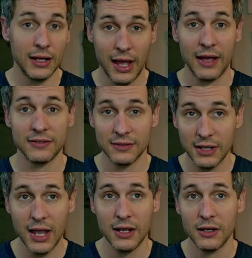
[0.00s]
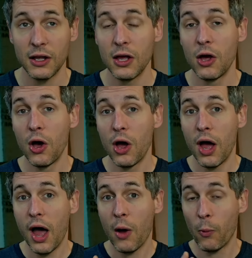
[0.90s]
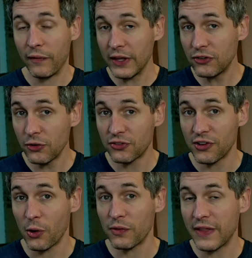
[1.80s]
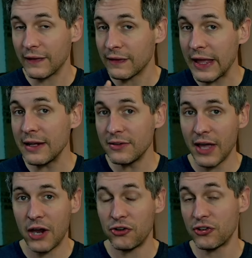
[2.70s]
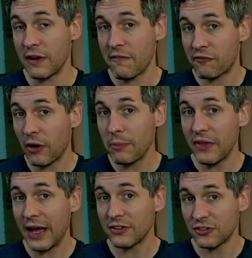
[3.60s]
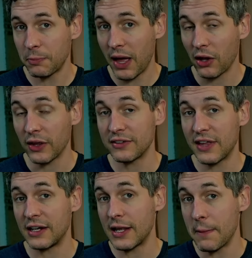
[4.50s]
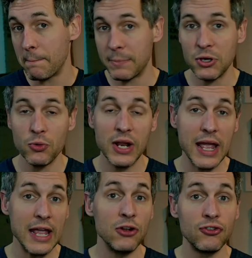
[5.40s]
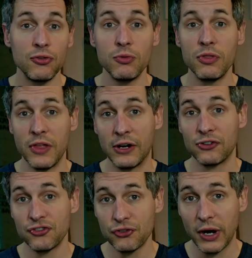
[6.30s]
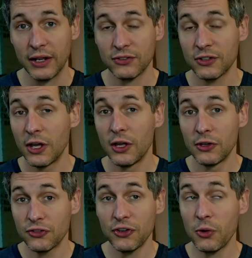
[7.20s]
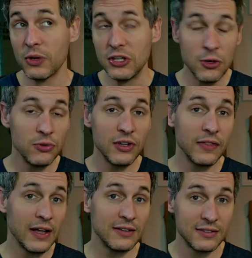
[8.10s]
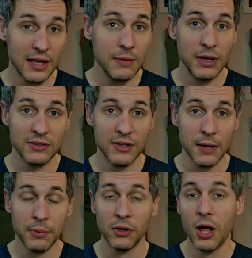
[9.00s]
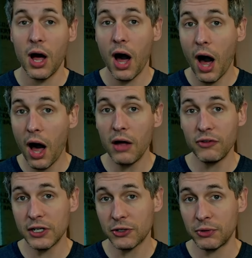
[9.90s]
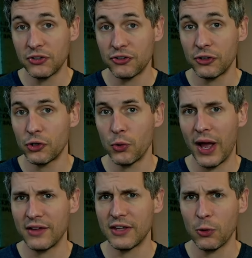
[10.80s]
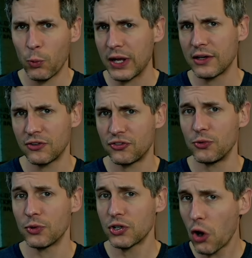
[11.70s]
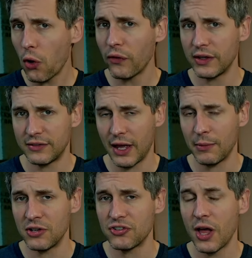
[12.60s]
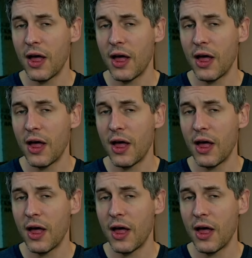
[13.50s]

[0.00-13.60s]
Cascade. When they do so, the latent energy from that spell is then imbued into their strikes. So using that same example of a creature who has a weakness to cold damage,